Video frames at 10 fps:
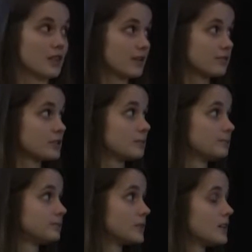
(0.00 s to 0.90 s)
been left.
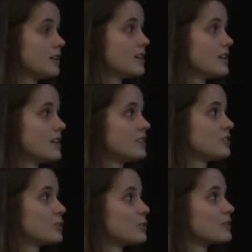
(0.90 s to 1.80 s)
And
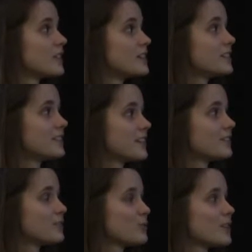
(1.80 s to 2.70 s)
so we're finally
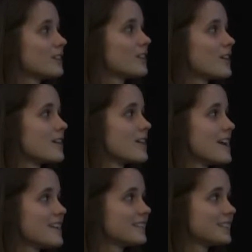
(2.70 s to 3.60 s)
left with our
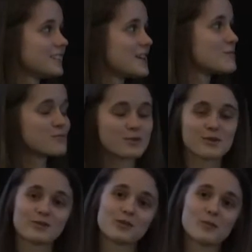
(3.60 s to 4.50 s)

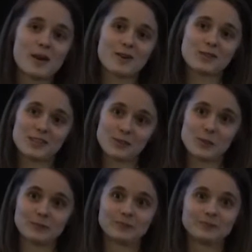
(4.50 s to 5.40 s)
ASTM-approved biodiesel.